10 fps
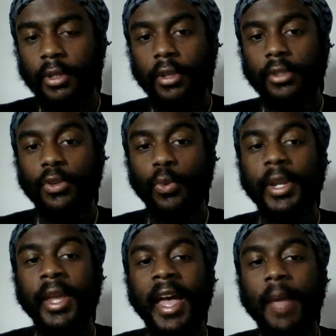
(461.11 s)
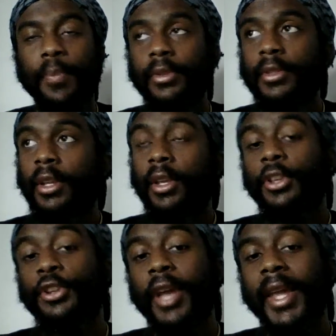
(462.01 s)
So when that happens,
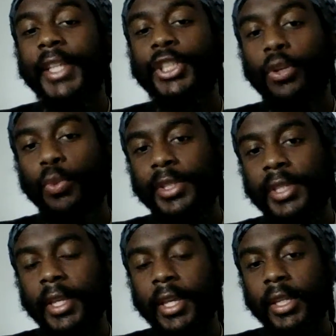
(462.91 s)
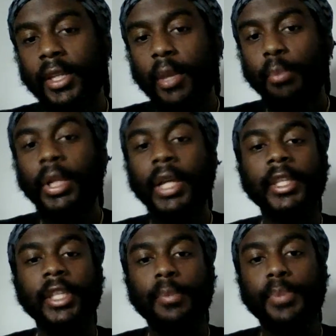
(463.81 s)
you're not at your wit's end,
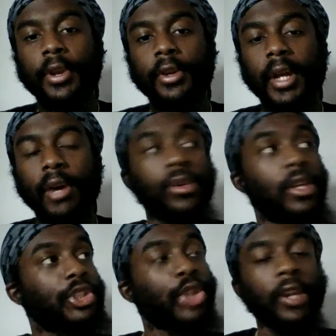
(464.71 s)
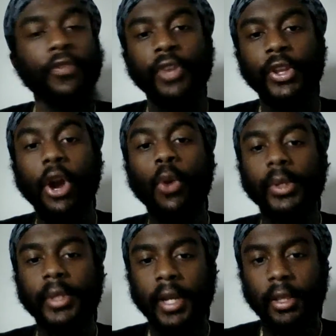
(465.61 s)
plucking your beard out, trying to figure out what
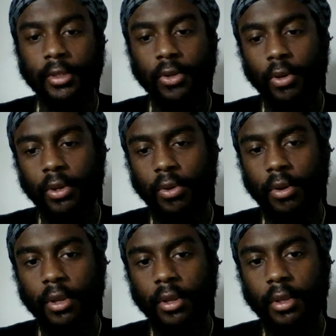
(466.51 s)
the hell is going on.